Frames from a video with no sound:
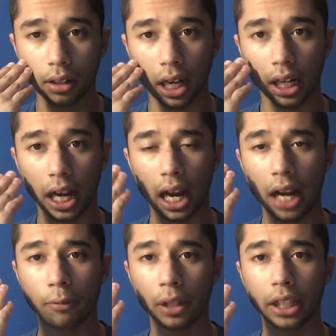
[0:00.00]
I
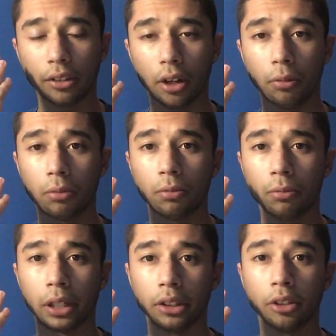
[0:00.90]
really don't
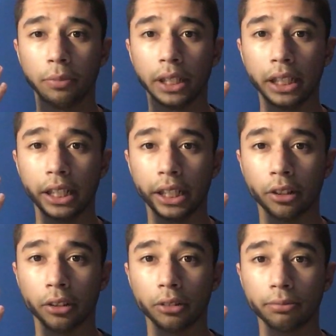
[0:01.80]
want nobody getting
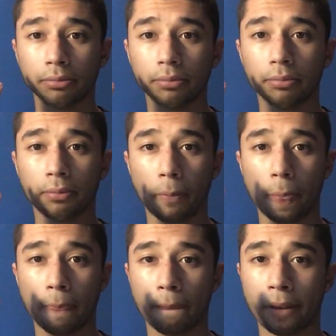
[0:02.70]
hurt.
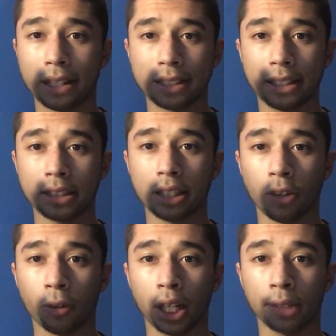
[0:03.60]
It's just
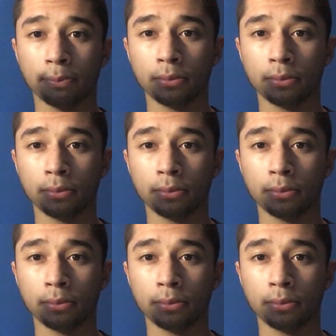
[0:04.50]
not right.